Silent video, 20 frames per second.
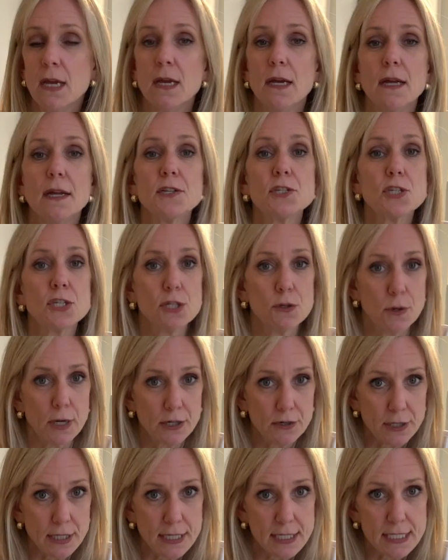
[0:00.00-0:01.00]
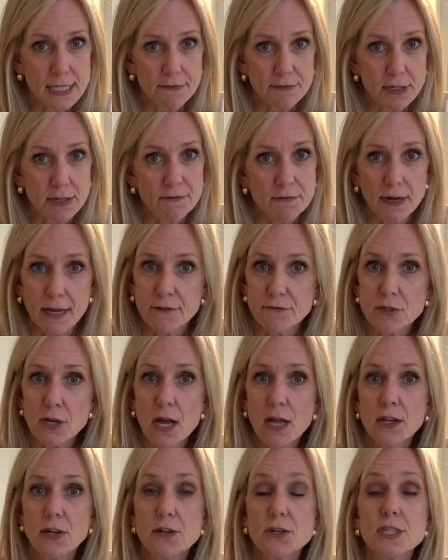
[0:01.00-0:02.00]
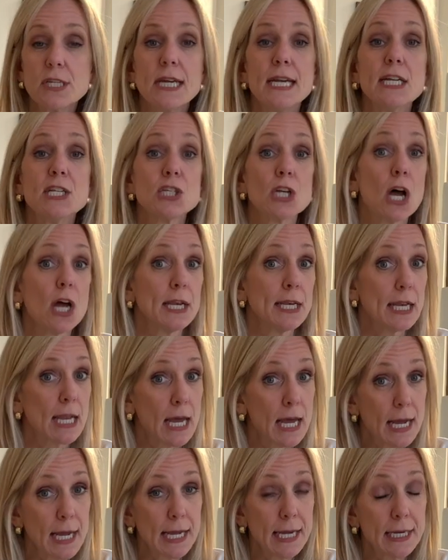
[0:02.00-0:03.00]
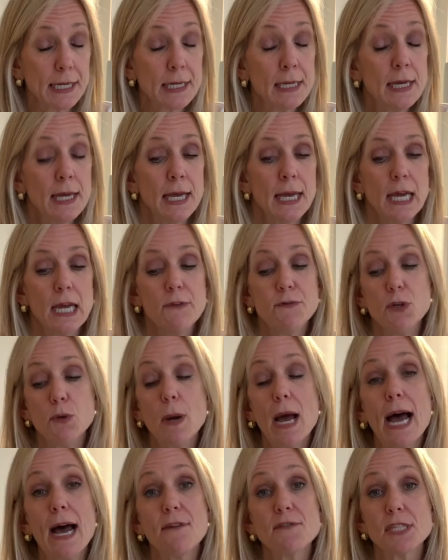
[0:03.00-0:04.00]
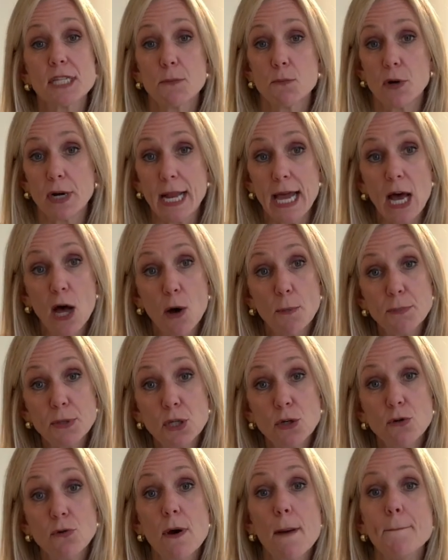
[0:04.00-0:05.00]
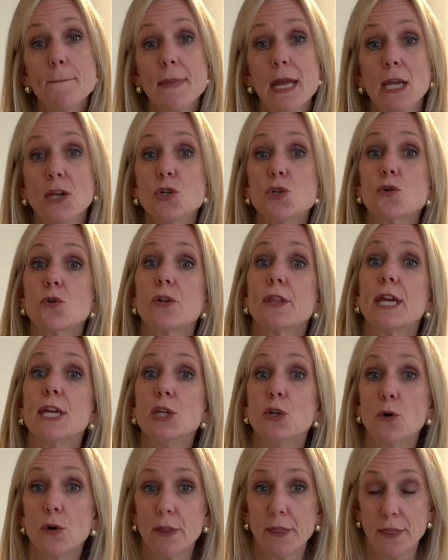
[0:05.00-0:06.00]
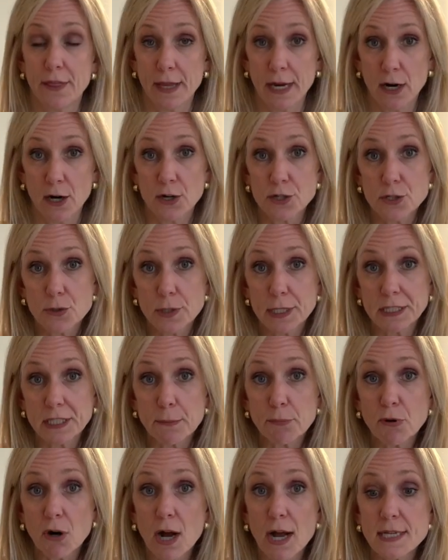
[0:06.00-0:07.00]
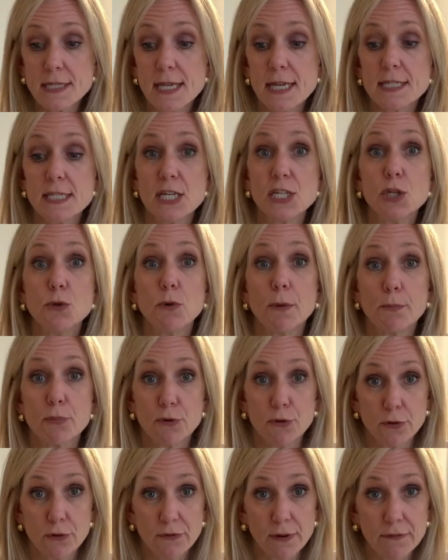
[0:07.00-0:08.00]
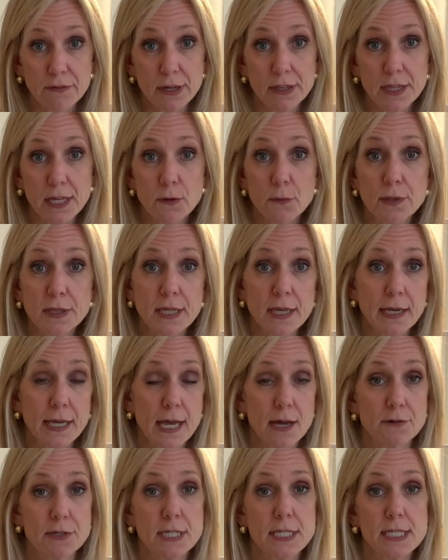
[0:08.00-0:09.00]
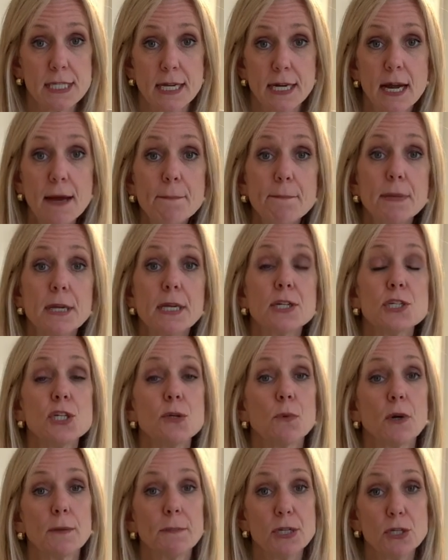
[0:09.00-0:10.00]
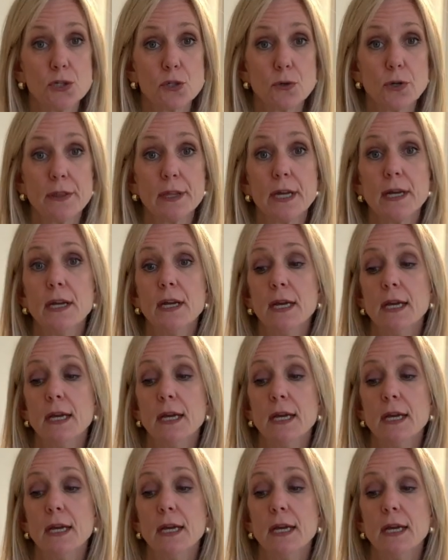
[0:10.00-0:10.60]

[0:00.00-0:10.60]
It's $275. It's online. If you have someone help you, make sure that you're there during the process and you approve everything when the account is set up because you want to be sure that